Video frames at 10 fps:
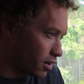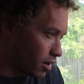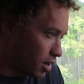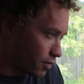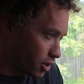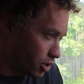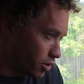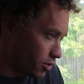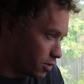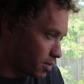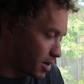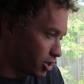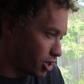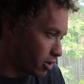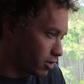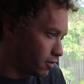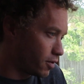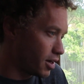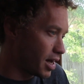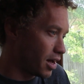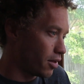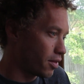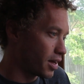a lot of issues with my general foot health